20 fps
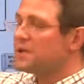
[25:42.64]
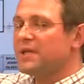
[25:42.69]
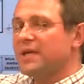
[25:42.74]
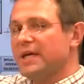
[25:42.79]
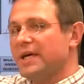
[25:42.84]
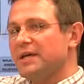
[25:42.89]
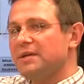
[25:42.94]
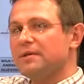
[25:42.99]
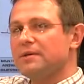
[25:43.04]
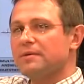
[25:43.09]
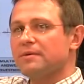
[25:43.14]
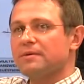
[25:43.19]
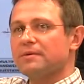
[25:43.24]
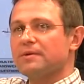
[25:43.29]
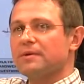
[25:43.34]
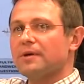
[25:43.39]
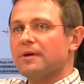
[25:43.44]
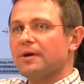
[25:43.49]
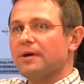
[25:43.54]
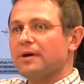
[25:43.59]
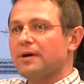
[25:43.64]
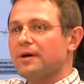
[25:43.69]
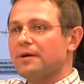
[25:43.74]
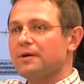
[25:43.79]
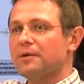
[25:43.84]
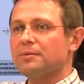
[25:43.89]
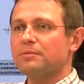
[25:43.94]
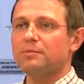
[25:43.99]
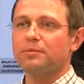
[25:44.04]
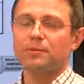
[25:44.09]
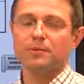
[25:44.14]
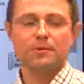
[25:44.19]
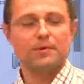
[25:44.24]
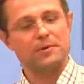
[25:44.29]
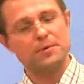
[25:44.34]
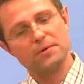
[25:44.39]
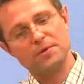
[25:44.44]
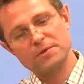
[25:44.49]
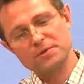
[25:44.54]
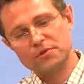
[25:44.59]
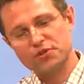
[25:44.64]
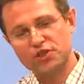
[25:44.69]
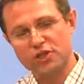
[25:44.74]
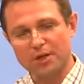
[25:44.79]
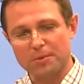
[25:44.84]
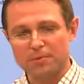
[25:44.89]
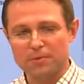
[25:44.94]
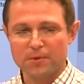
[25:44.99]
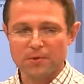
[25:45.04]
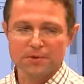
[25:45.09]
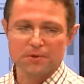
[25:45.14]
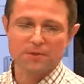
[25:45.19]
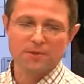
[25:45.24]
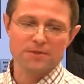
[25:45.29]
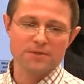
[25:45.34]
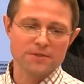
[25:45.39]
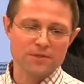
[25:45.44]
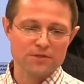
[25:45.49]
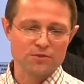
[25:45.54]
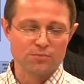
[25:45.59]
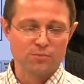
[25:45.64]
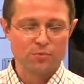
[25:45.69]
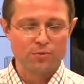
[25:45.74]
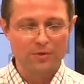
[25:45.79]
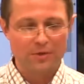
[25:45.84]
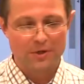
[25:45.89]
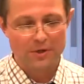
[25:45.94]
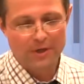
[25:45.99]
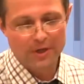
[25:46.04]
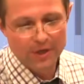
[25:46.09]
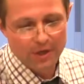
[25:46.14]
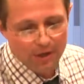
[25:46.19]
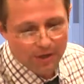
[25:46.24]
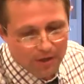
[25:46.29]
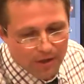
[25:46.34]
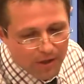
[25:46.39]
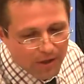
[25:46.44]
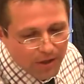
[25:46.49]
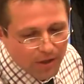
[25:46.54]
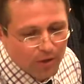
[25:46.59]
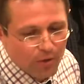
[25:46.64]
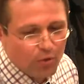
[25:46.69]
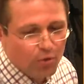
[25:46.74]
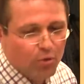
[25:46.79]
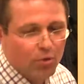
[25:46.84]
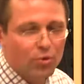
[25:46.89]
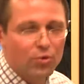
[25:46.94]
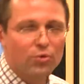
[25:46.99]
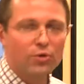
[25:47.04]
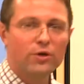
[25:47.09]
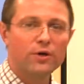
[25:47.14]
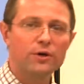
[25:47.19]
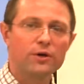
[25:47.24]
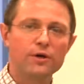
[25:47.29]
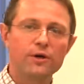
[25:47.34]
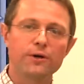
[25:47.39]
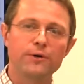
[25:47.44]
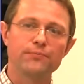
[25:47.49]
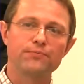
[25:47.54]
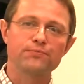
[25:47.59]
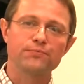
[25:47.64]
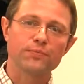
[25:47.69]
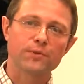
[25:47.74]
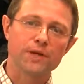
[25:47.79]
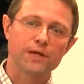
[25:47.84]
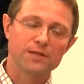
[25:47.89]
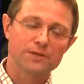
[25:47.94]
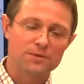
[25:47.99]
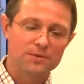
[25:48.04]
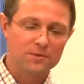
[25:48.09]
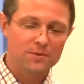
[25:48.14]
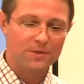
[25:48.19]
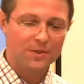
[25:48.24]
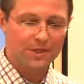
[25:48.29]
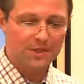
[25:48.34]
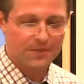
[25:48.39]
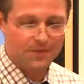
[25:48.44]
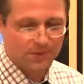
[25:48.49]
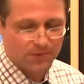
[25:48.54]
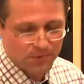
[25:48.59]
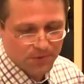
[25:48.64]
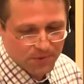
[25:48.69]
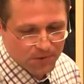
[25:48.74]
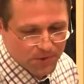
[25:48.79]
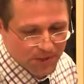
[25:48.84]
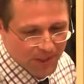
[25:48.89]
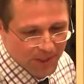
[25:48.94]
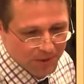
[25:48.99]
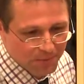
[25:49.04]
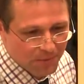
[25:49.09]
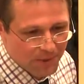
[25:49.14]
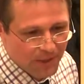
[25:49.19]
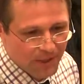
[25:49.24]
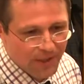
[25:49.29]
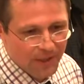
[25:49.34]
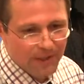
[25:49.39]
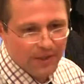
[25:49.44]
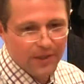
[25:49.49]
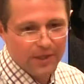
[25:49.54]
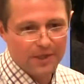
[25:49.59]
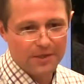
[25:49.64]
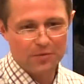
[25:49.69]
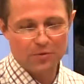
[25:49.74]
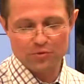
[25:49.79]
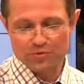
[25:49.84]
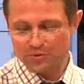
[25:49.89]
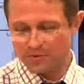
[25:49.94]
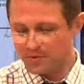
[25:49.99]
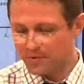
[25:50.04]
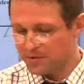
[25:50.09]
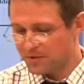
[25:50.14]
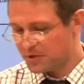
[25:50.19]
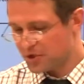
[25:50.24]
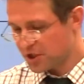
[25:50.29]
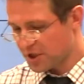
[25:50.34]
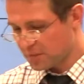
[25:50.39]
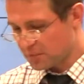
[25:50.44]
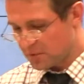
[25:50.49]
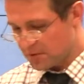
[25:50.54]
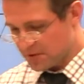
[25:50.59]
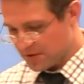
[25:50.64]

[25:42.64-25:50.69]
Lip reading: date, there is a chapter in the textbook called entry date, entry time, and also there is a chapter